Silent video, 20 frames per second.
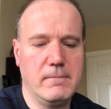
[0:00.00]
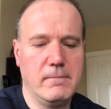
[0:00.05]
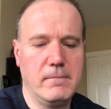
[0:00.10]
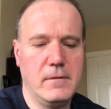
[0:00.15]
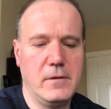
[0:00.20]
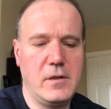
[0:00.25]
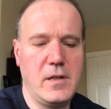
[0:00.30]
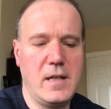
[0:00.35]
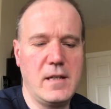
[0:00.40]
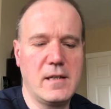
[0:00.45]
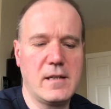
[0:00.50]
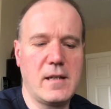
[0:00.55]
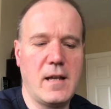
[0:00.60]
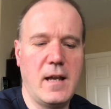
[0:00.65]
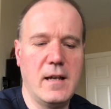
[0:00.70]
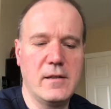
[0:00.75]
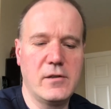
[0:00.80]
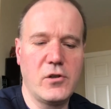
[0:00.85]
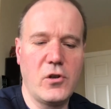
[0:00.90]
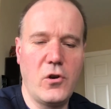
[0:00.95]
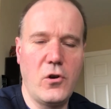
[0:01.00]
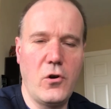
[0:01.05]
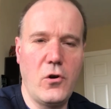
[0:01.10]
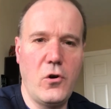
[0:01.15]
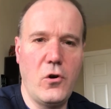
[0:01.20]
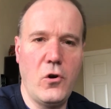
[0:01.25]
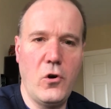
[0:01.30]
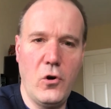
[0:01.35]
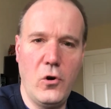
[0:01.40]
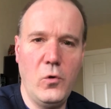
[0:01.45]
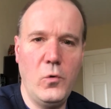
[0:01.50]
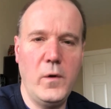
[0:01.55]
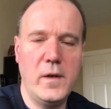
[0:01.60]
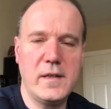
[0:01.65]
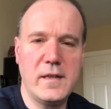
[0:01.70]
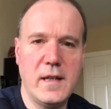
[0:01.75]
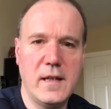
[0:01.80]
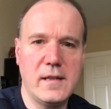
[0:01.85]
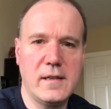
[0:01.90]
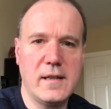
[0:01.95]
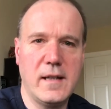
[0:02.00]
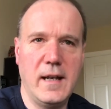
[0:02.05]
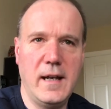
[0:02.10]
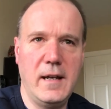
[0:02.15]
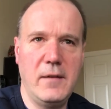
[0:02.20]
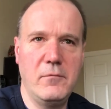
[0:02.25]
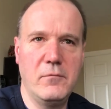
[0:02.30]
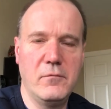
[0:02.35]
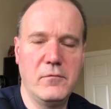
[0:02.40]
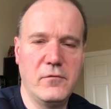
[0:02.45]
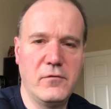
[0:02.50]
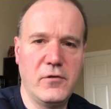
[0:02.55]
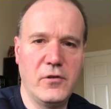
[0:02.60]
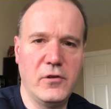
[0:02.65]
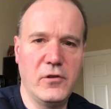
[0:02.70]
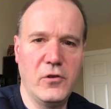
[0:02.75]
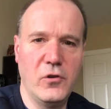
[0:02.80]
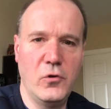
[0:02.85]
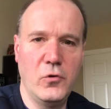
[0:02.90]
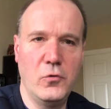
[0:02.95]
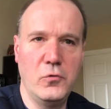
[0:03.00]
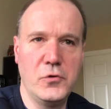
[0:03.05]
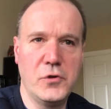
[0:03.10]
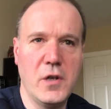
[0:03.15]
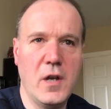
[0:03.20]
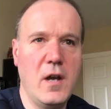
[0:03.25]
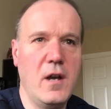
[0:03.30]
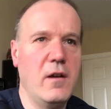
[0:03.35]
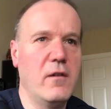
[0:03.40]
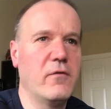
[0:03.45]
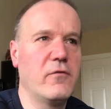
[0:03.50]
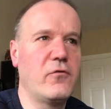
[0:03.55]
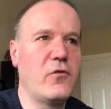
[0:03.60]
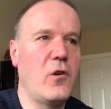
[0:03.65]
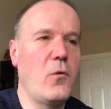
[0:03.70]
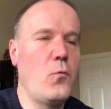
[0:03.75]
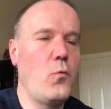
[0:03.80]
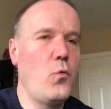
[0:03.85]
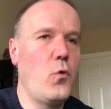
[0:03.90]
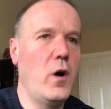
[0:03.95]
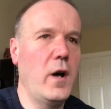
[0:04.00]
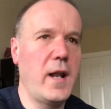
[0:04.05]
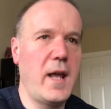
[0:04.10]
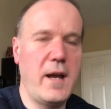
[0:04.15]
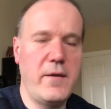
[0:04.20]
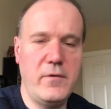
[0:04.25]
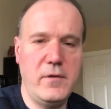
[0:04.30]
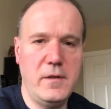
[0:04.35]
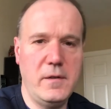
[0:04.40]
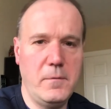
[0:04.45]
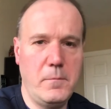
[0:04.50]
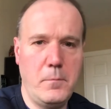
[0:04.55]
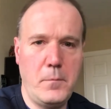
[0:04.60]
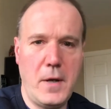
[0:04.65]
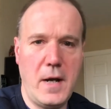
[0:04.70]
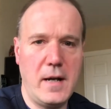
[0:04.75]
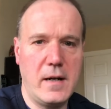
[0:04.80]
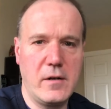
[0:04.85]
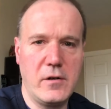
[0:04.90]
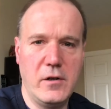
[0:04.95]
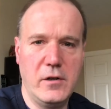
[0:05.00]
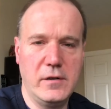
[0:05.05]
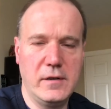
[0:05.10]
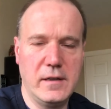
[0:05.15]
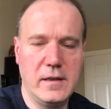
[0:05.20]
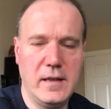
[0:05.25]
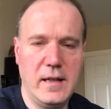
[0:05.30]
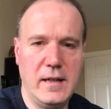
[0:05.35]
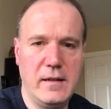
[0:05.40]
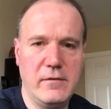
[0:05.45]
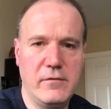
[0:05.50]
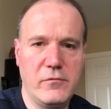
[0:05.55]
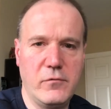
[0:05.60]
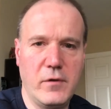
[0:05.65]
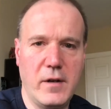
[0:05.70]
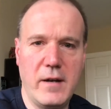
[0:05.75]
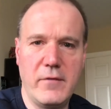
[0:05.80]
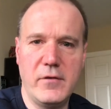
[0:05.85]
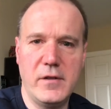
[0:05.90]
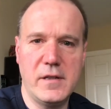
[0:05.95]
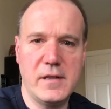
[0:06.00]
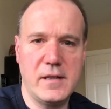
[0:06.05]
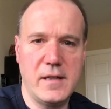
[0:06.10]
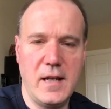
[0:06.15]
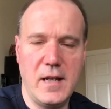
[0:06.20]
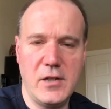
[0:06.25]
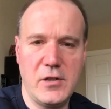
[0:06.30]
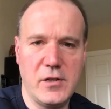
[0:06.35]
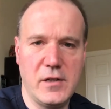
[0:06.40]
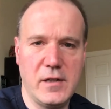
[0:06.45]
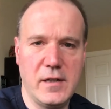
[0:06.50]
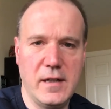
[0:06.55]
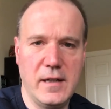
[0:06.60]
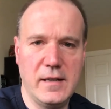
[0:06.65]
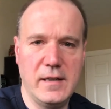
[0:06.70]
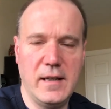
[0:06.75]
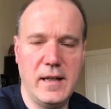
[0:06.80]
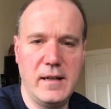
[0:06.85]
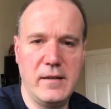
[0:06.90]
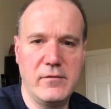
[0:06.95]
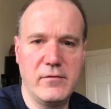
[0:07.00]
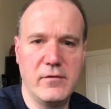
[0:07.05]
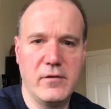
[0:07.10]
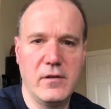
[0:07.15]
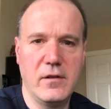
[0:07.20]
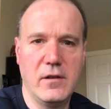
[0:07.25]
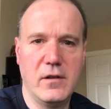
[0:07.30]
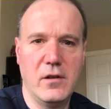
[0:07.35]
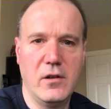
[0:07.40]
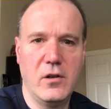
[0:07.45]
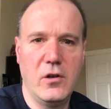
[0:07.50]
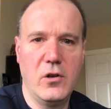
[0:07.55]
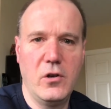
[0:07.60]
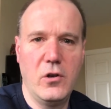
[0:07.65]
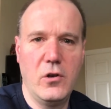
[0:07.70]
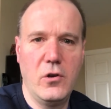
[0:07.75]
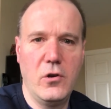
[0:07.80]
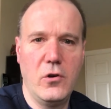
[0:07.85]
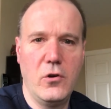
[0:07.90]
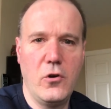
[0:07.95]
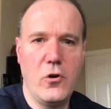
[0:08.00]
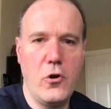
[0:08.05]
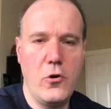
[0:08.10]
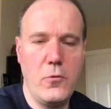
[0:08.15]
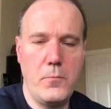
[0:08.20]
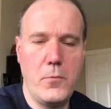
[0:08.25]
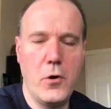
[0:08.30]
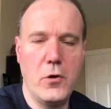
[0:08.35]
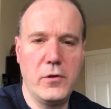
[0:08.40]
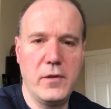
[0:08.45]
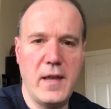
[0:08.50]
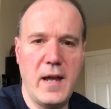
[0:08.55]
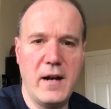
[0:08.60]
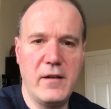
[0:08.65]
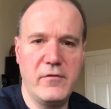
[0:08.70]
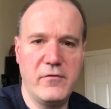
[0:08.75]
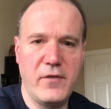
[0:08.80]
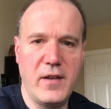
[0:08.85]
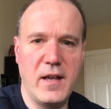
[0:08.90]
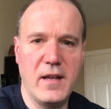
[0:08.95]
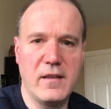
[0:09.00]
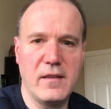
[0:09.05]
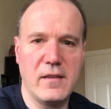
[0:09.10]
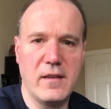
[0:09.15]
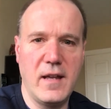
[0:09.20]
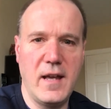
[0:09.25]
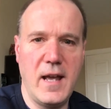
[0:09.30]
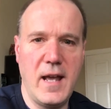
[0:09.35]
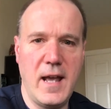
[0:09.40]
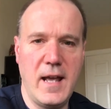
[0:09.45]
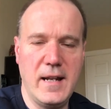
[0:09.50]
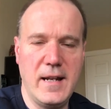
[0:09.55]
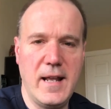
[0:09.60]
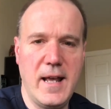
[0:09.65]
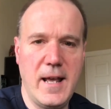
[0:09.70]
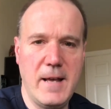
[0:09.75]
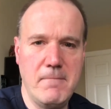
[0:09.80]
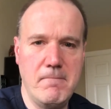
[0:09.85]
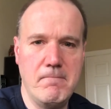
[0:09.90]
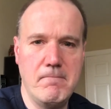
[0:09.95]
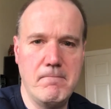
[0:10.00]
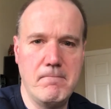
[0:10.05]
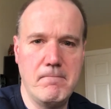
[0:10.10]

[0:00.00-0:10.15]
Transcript: Jesus always has time for those from whatever background in life, whatever station in life, who put their faith in him.